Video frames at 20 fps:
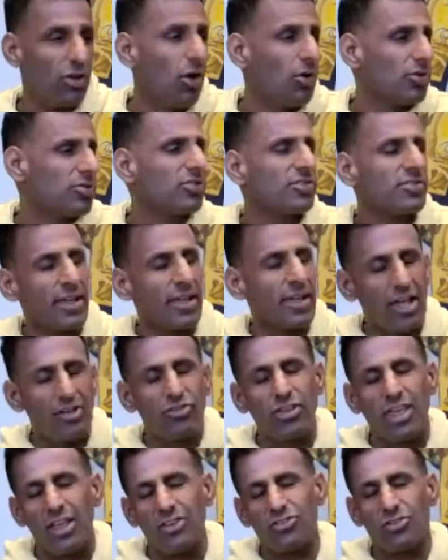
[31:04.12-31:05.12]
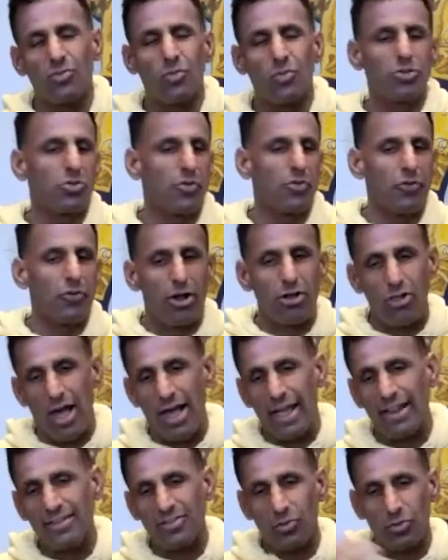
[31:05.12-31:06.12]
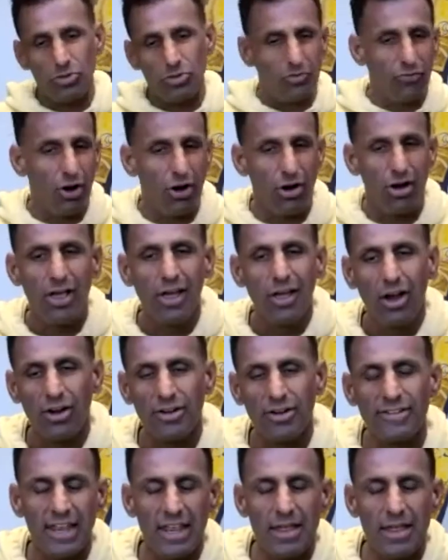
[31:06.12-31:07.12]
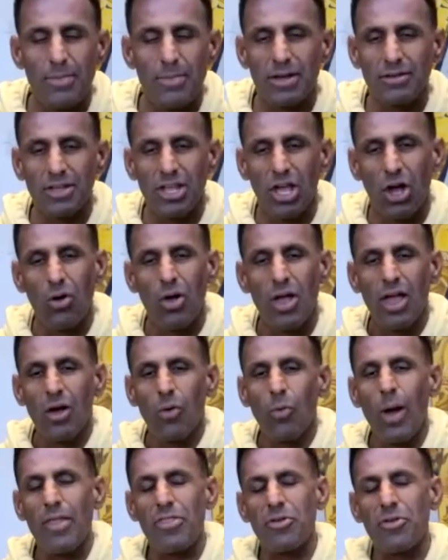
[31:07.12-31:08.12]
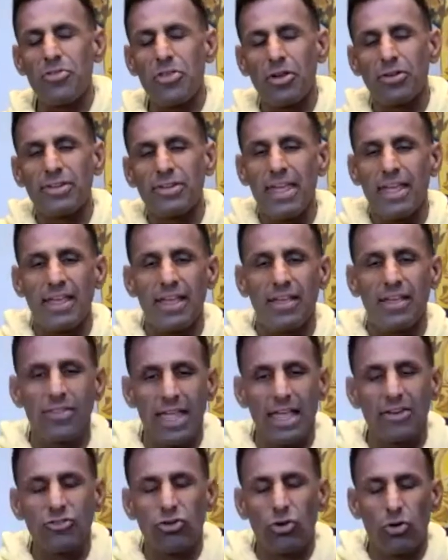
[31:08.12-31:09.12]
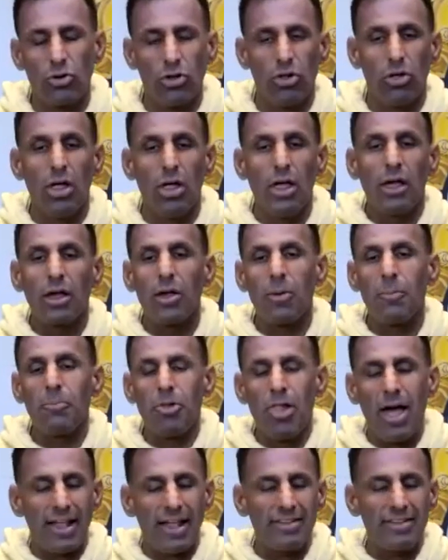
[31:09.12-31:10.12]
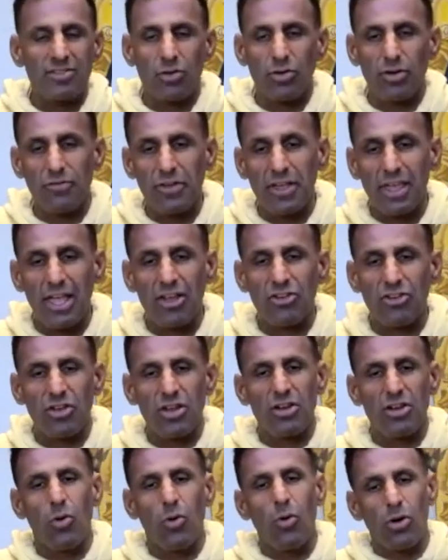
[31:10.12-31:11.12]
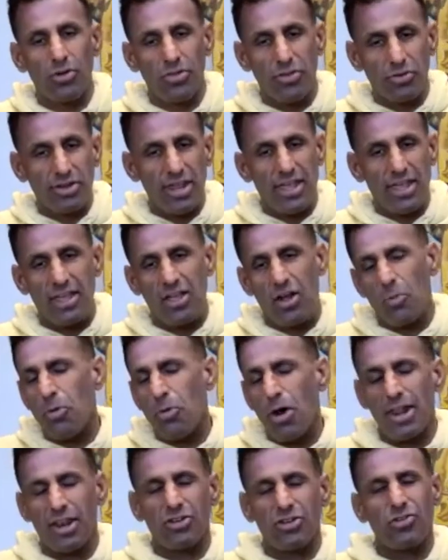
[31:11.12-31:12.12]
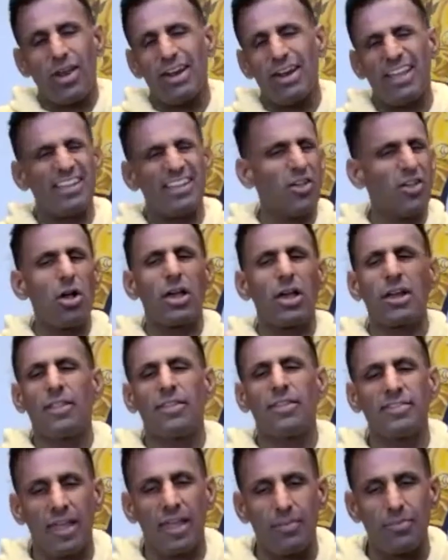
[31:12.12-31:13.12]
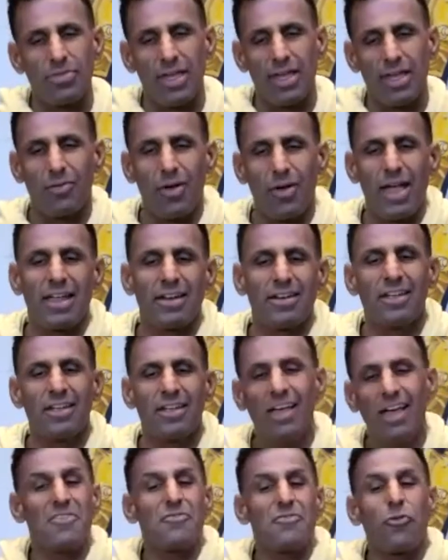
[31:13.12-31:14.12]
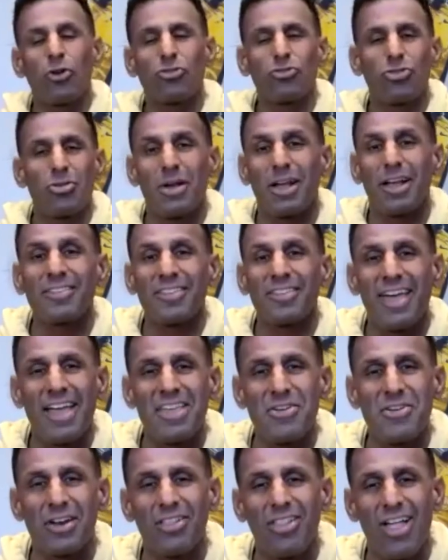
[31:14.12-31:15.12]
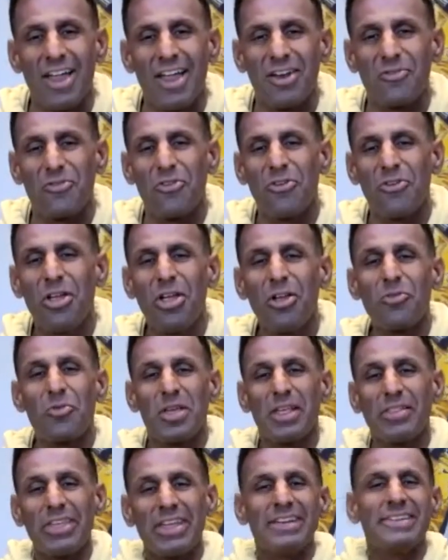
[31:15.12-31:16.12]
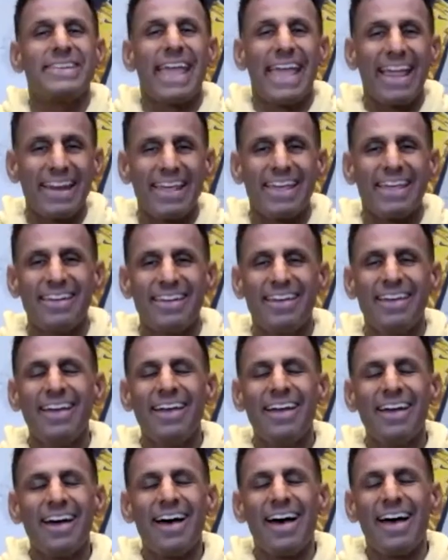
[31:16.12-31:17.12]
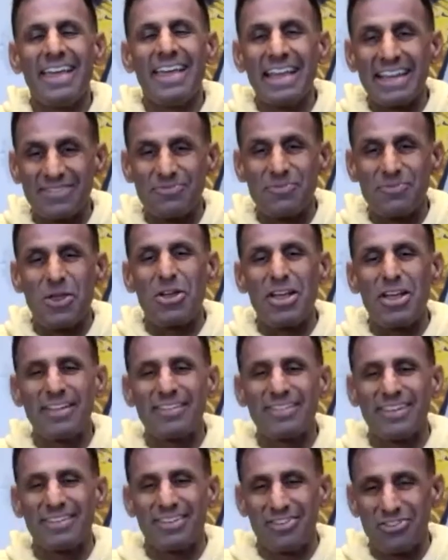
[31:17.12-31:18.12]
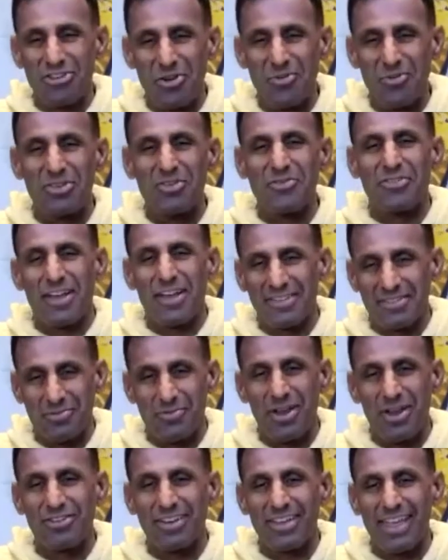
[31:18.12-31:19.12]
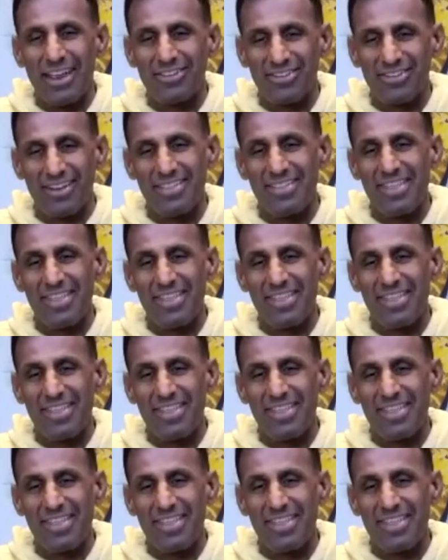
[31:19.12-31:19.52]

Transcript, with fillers: Oh, it's just like education. We'll do it for our clients. We'll do it for our team. And, you know, whether they're taking the internal compliance certification or they're taking our product training, it's all kind of the same thing. Right. And unfortunately, because of that, you had a lot of really dated uh, experiences in terms of customer education.